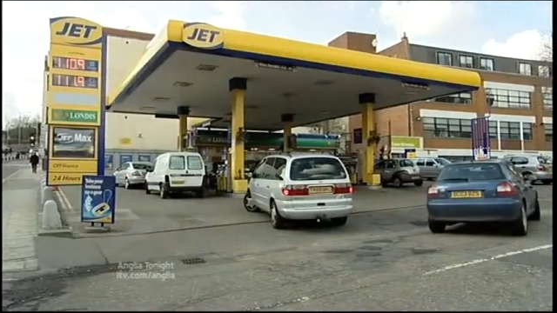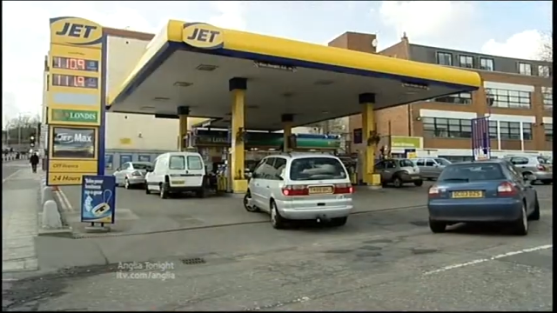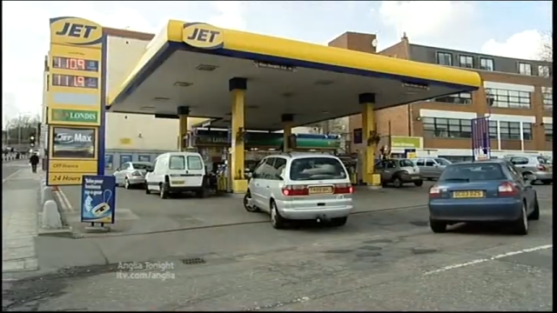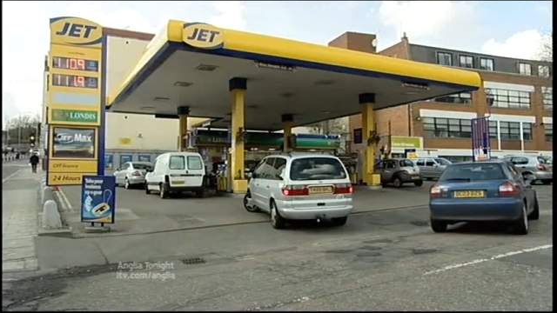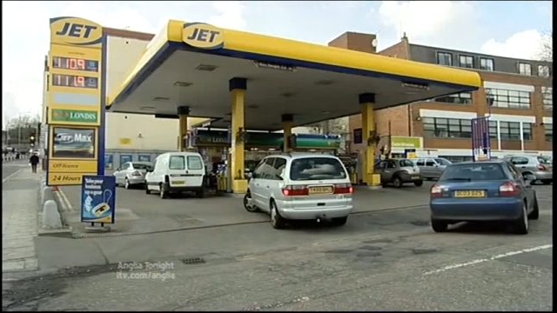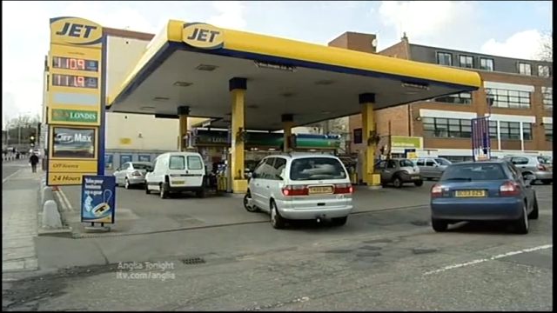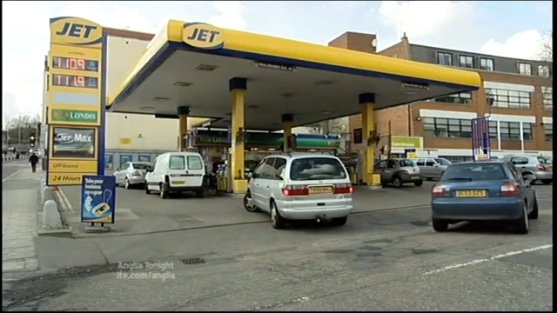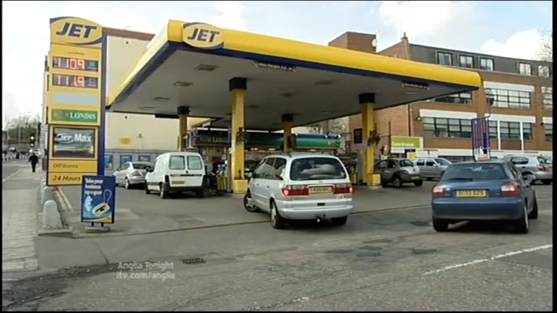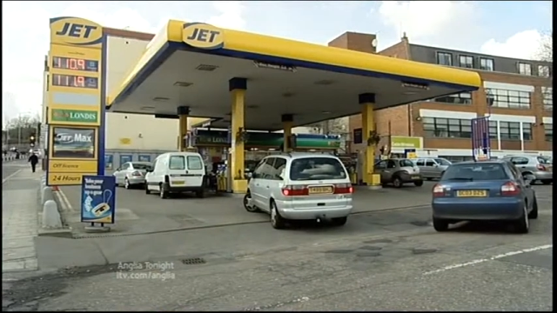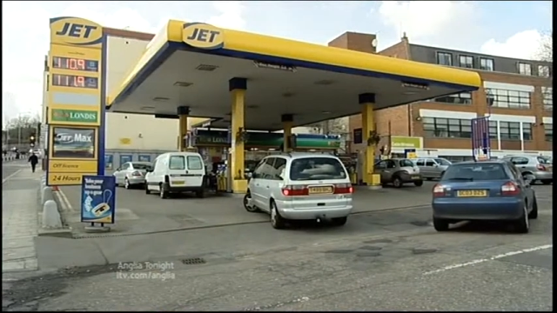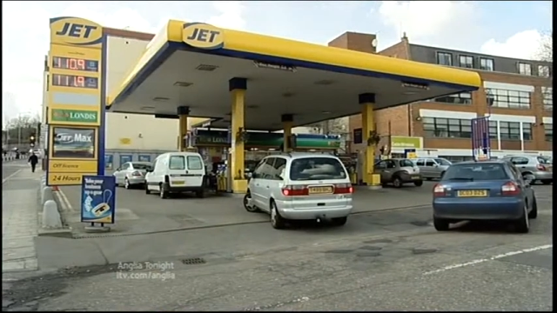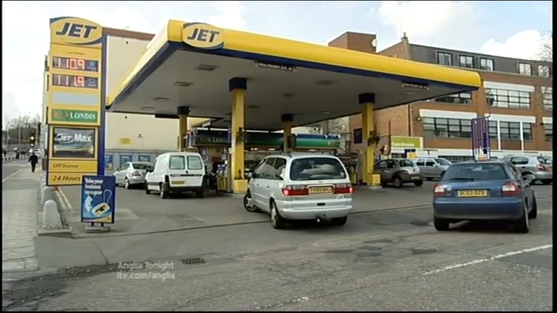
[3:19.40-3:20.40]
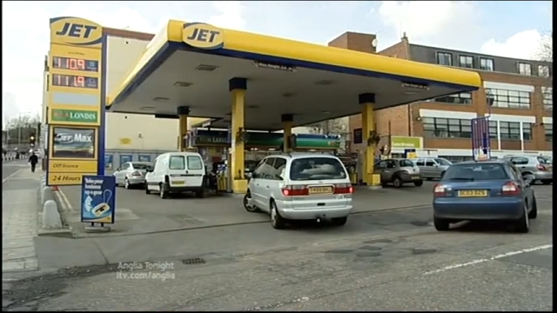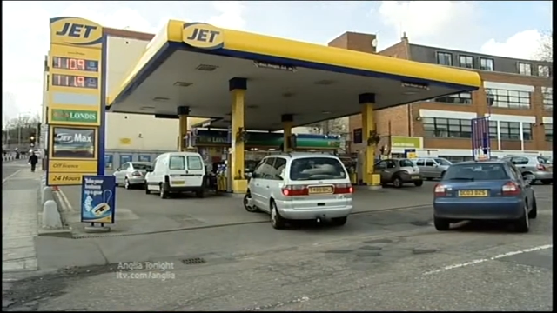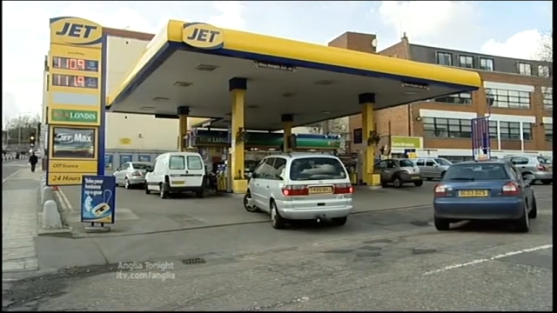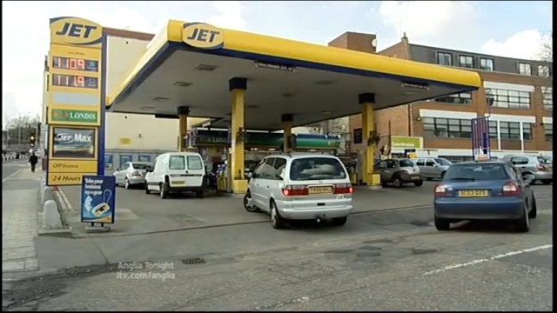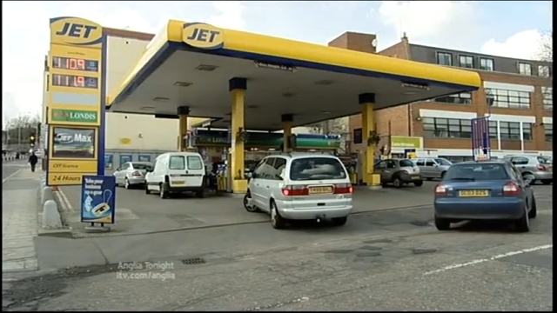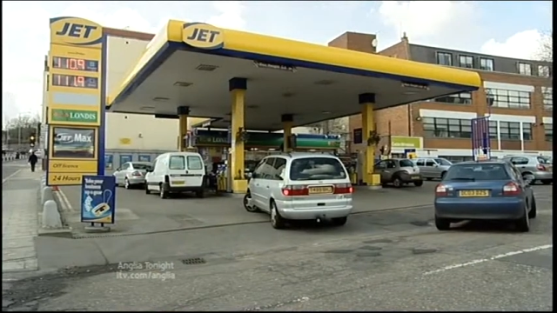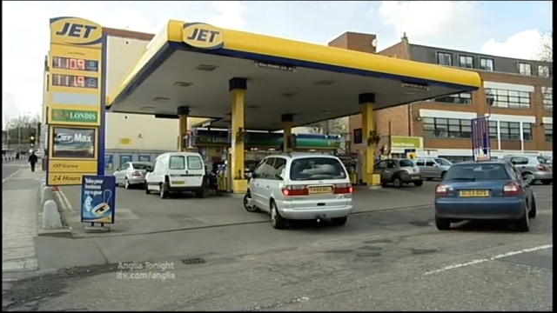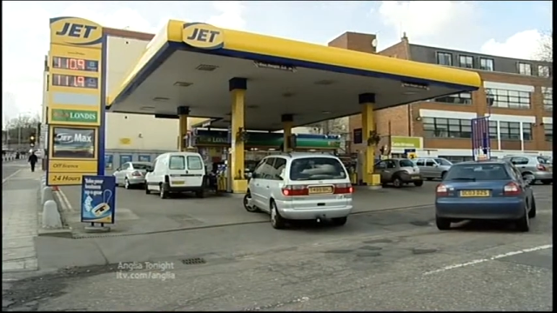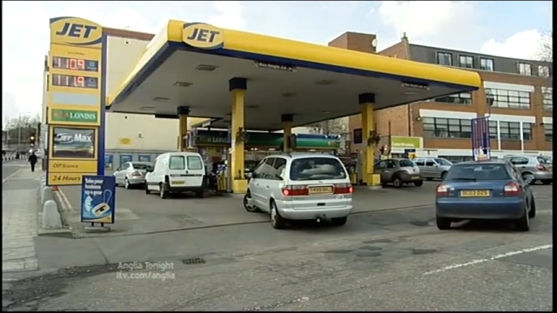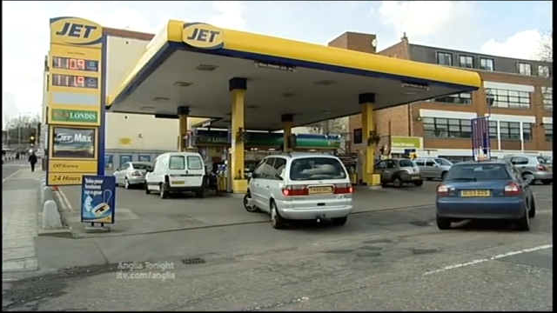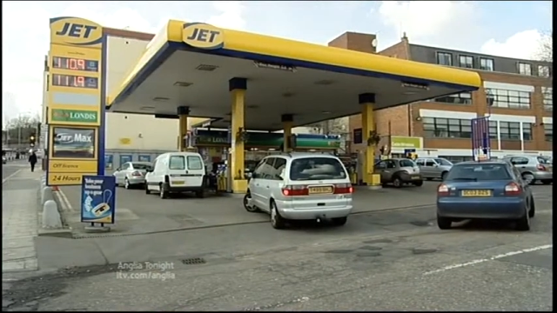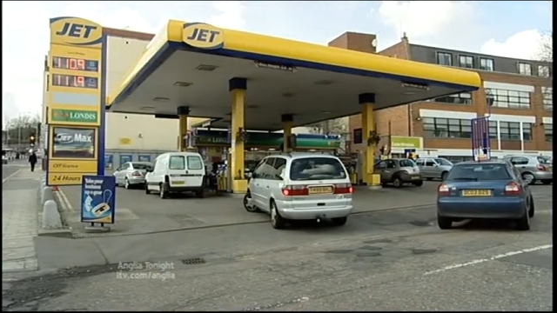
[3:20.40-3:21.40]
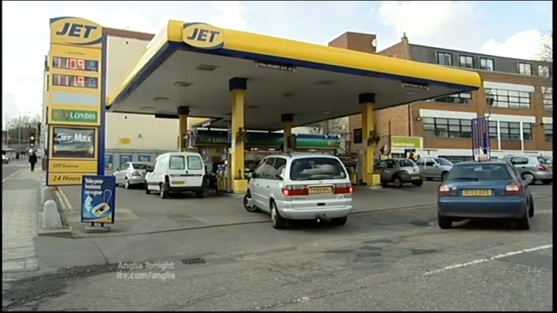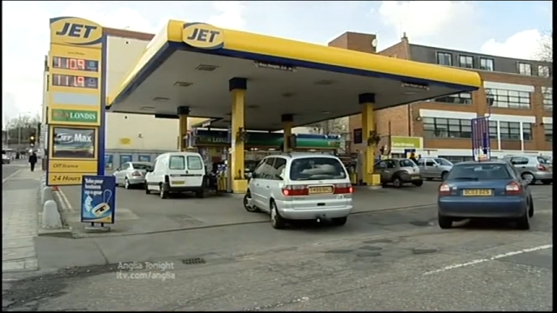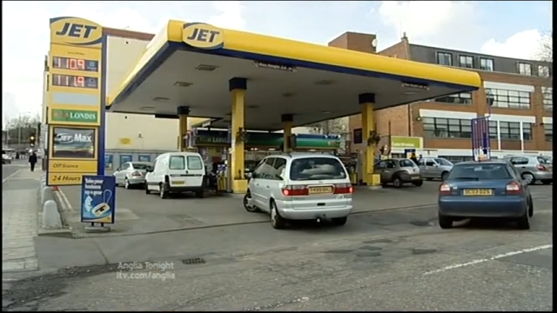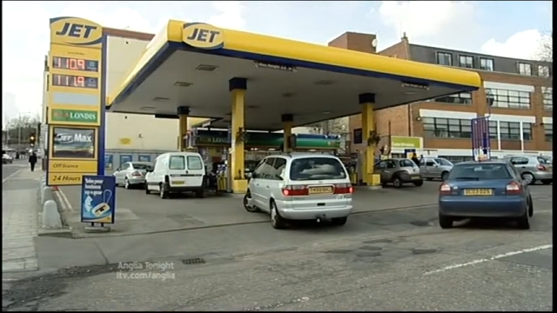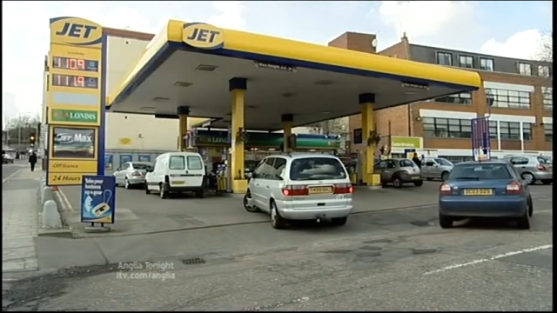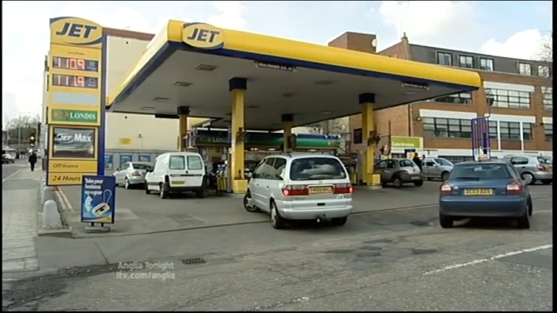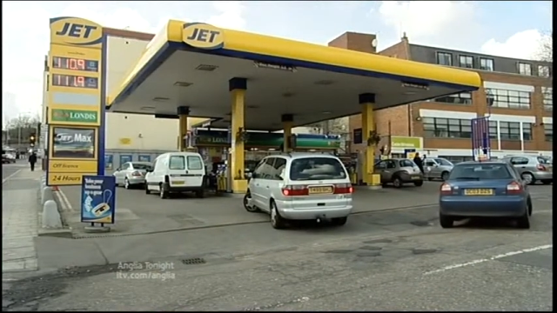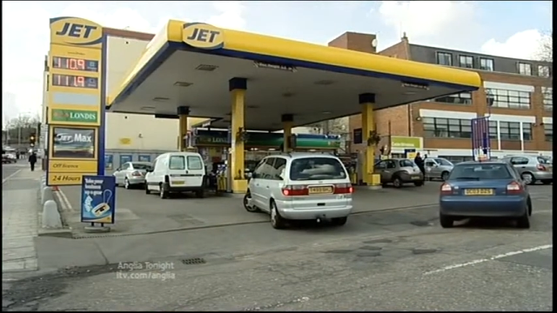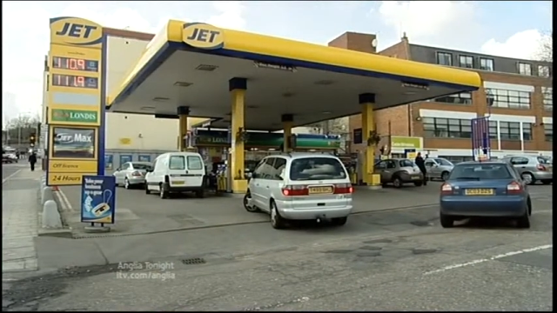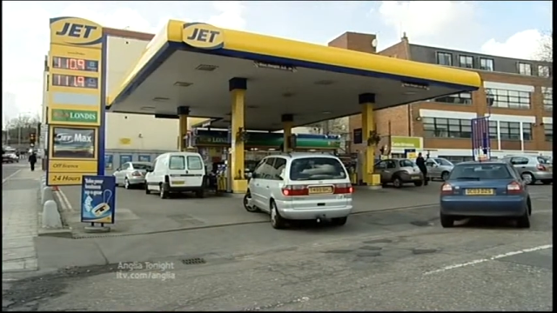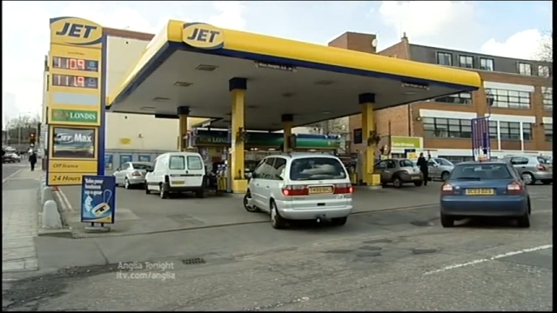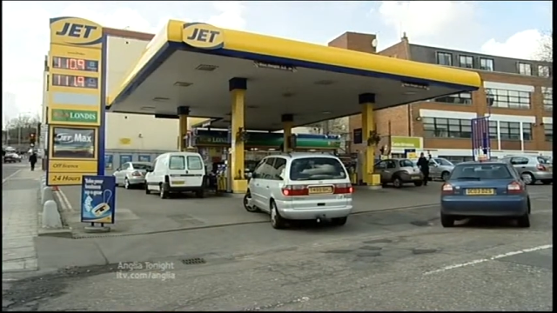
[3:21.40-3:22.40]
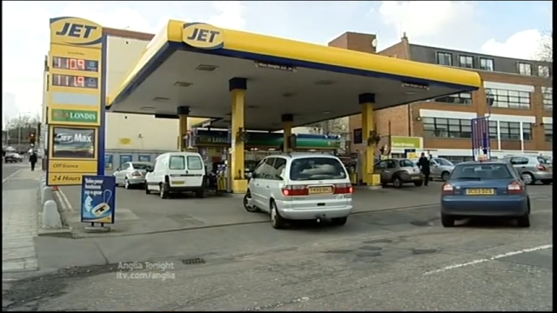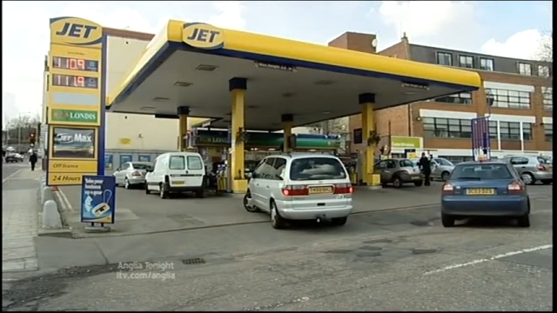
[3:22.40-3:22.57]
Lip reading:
Nobody's mouth can be seen.